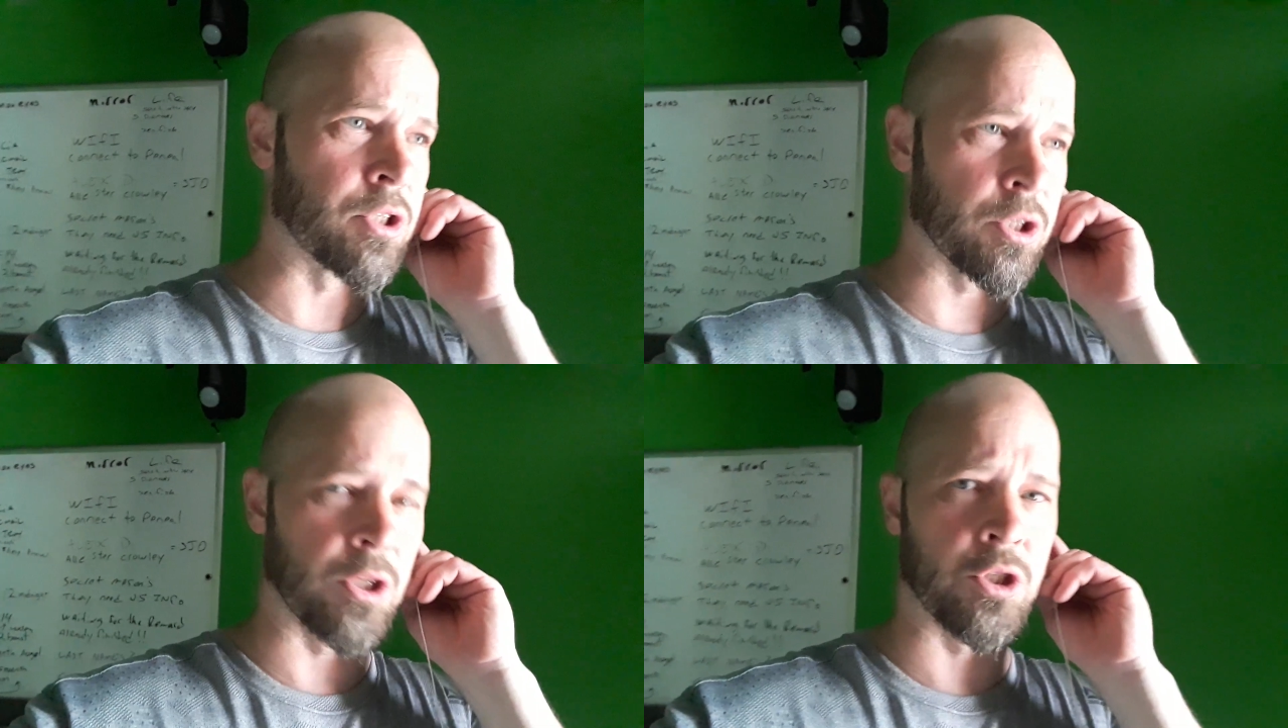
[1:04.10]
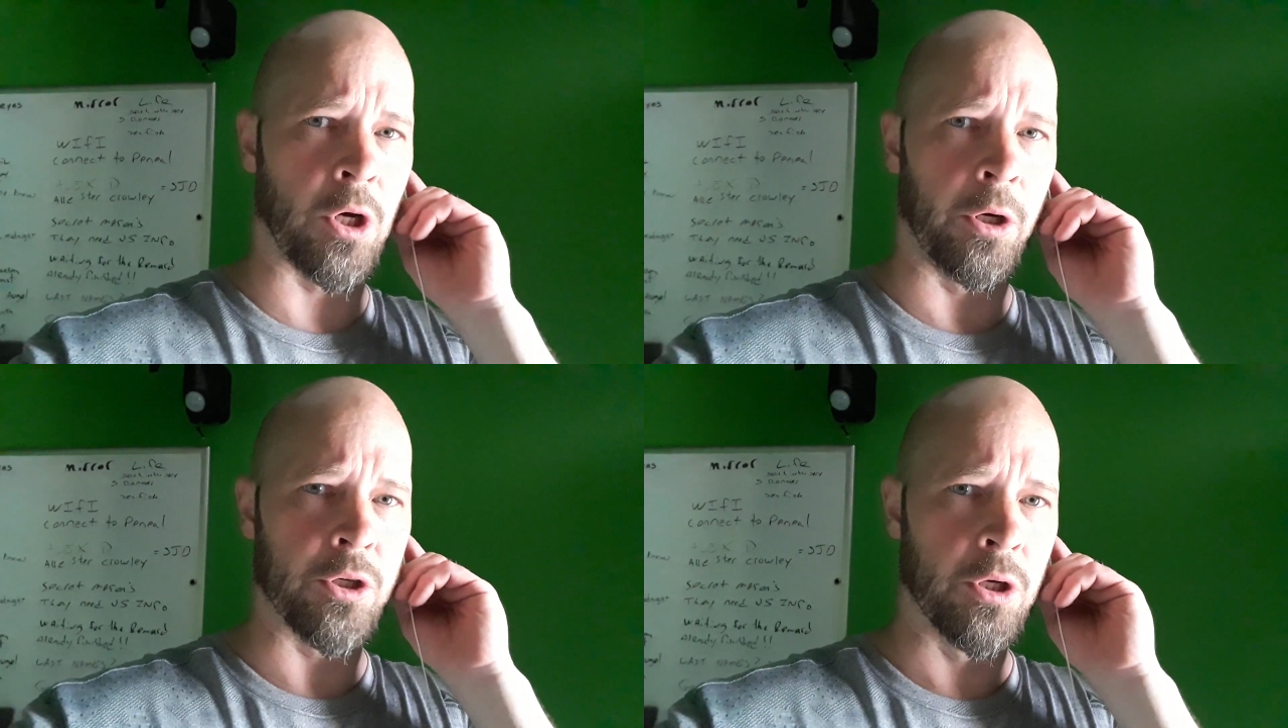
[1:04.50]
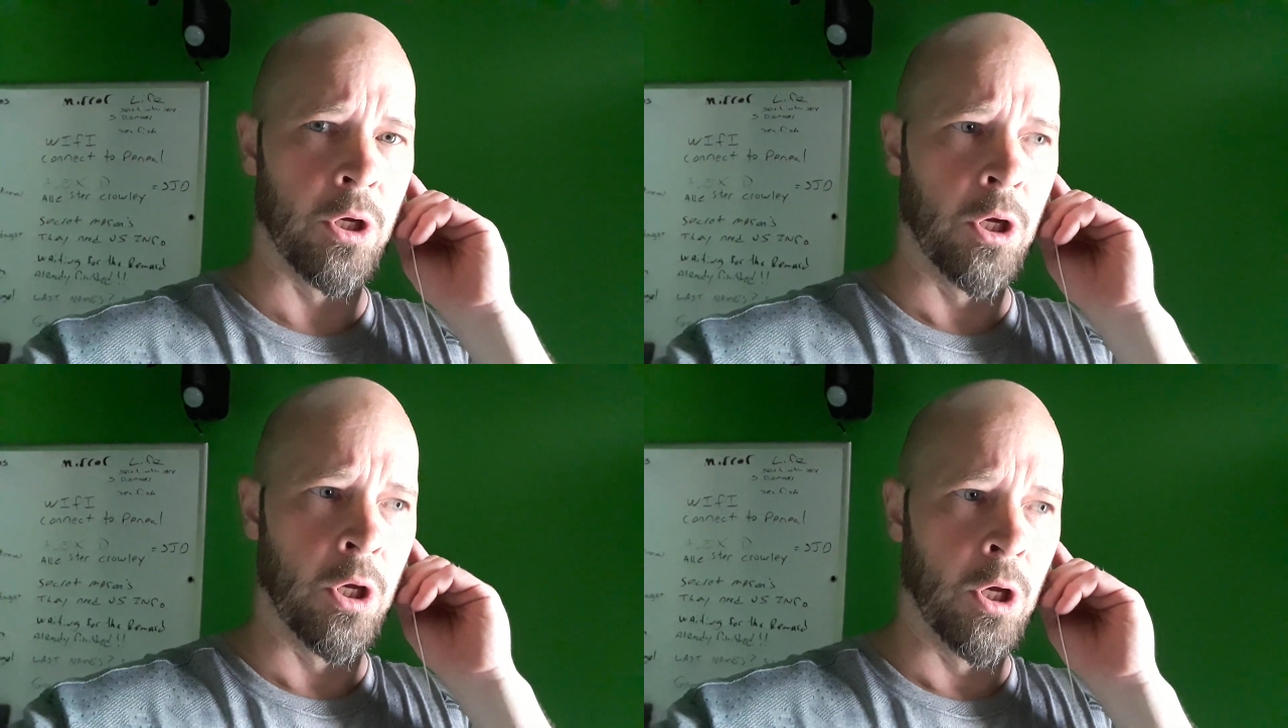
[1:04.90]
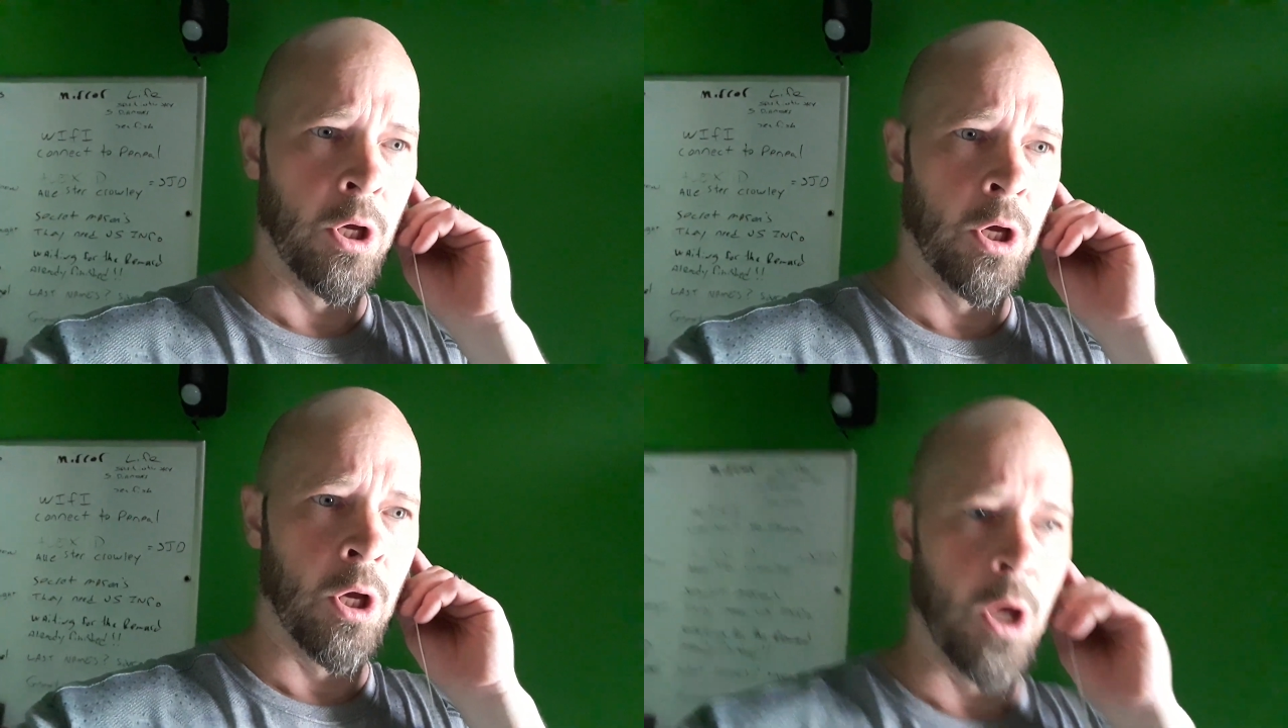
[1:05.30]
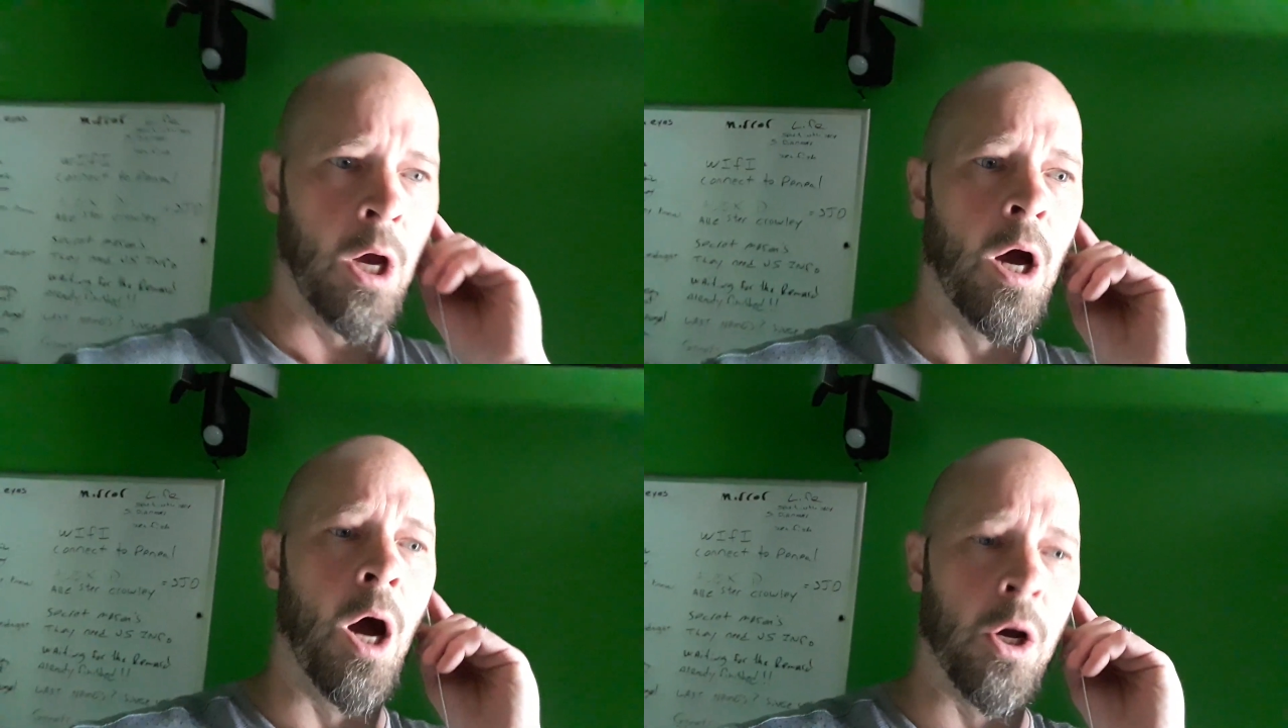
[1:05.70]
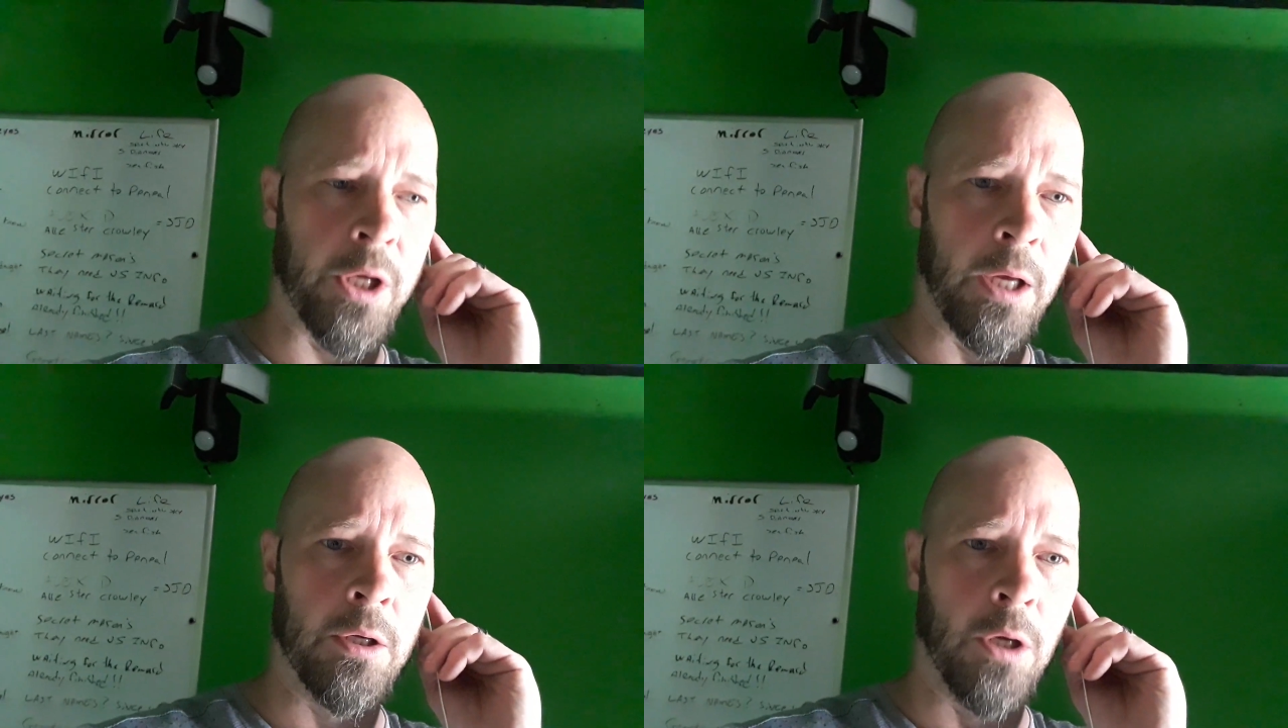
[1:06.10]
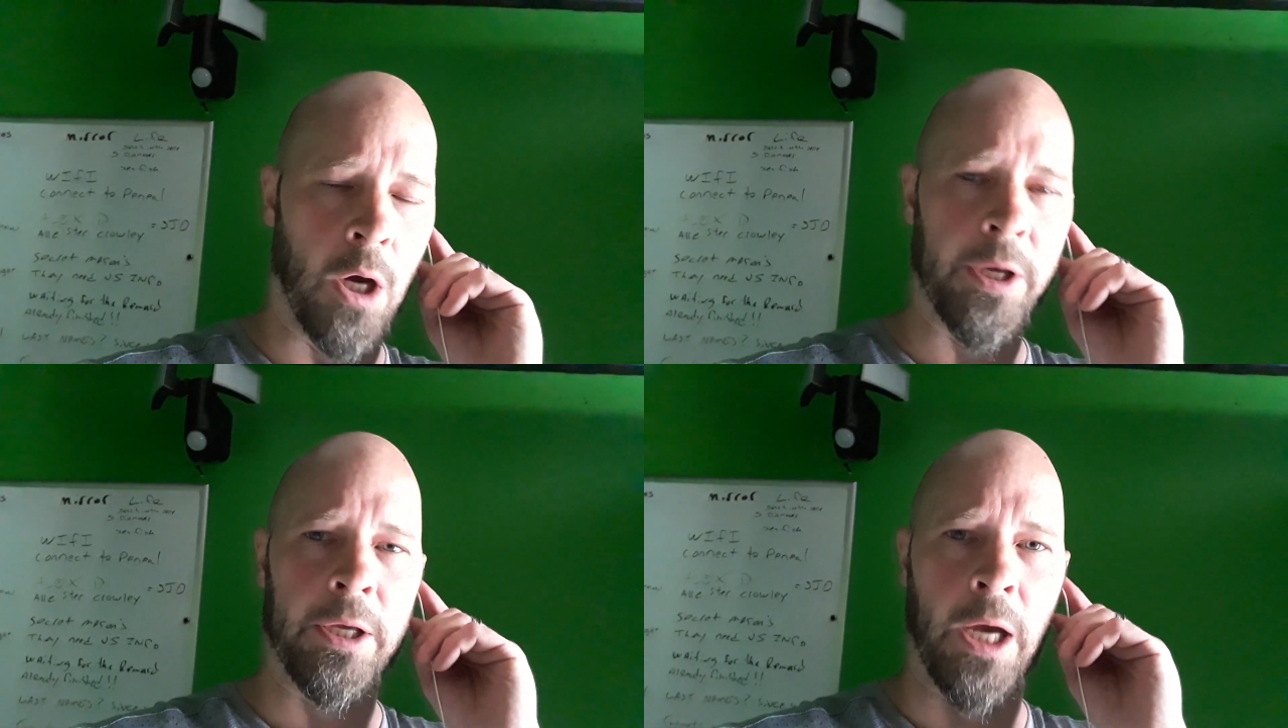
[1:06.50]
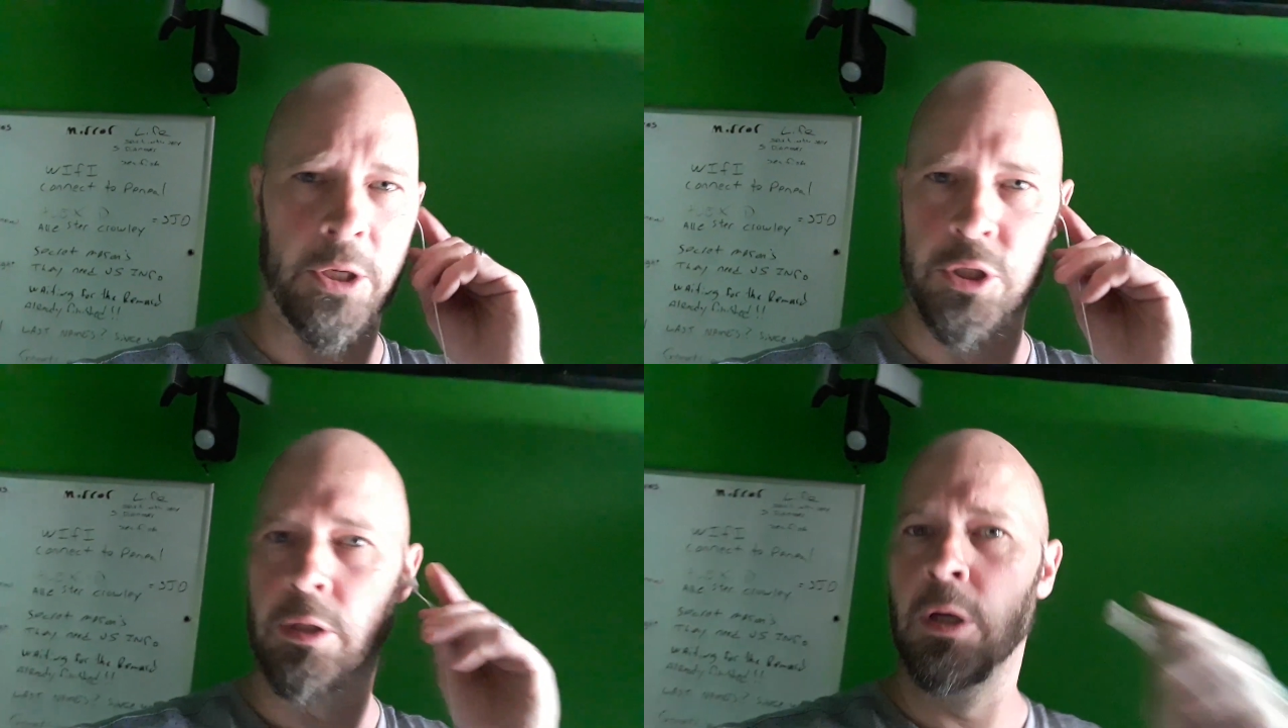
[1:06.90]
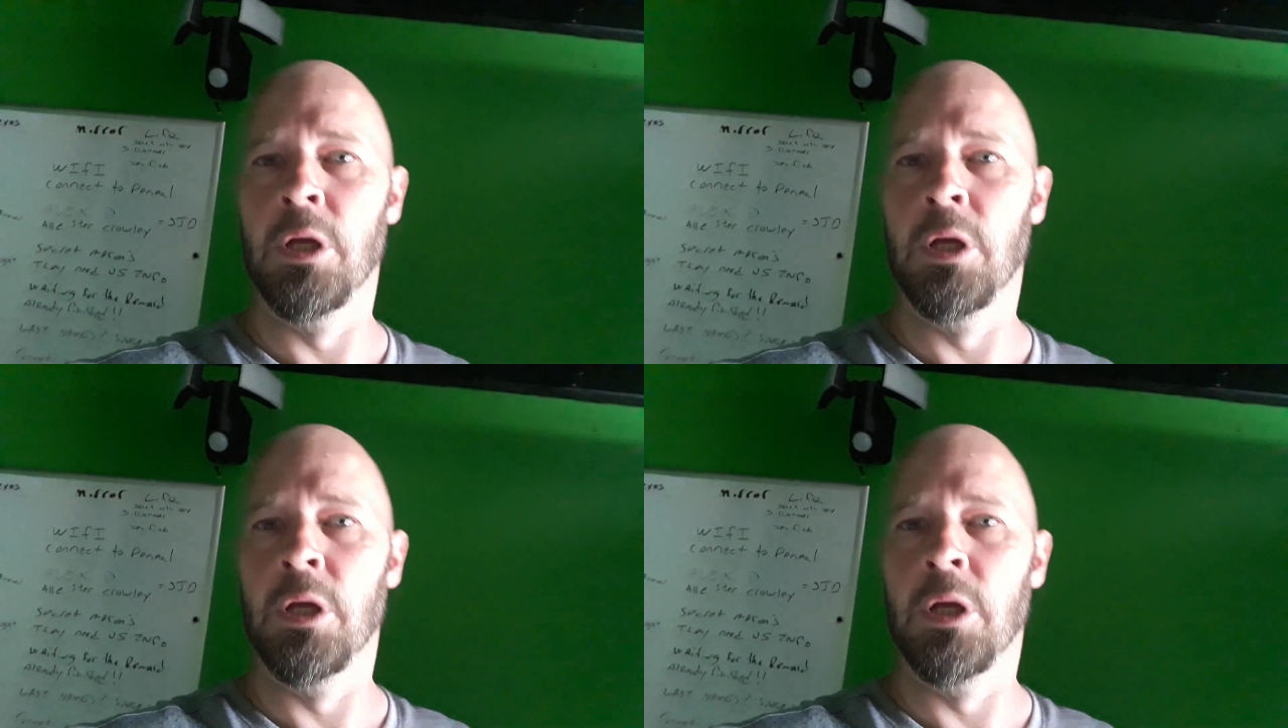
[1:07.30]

just a church. Okay. Okay. Gotcha.